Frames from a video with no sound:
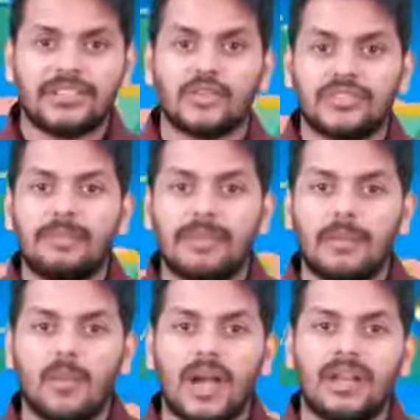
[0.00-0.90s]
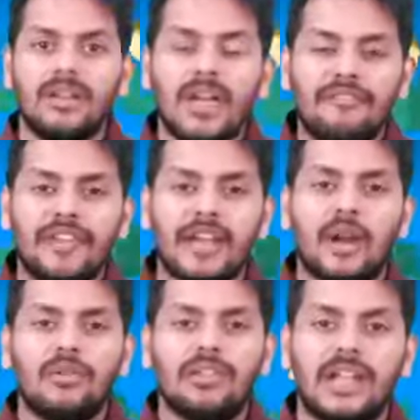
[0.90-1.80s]
So step number 1, figure
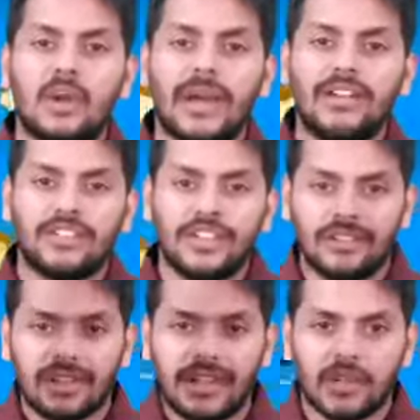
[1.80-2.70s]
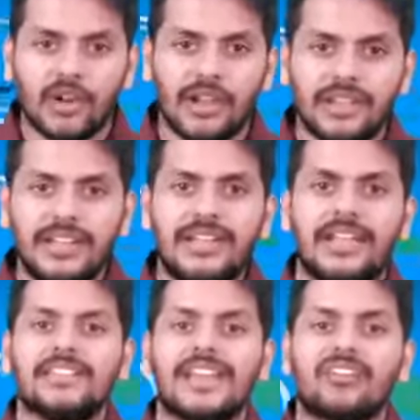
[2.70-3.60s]
out, take a white sheet, write down all the
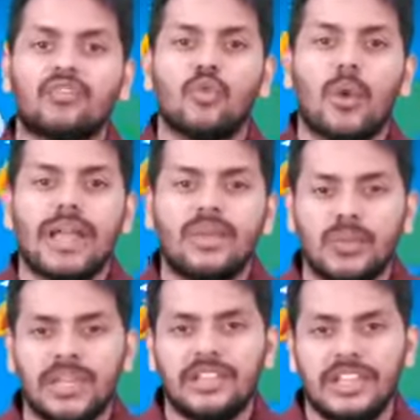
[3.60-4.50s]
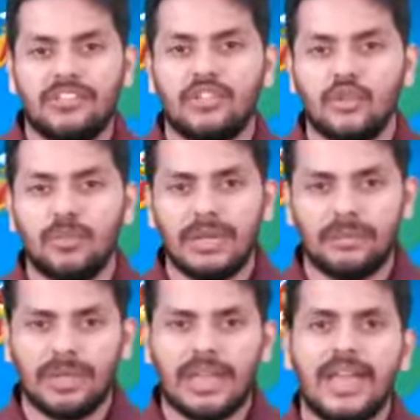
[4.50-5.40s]
details as to why we need to do
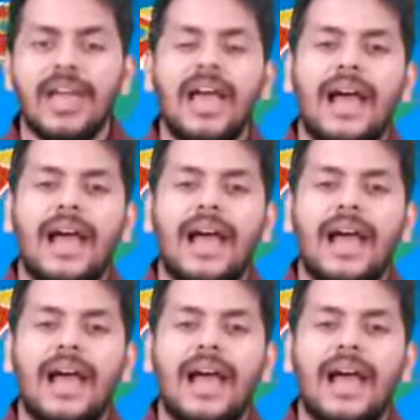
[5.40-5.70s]
BPA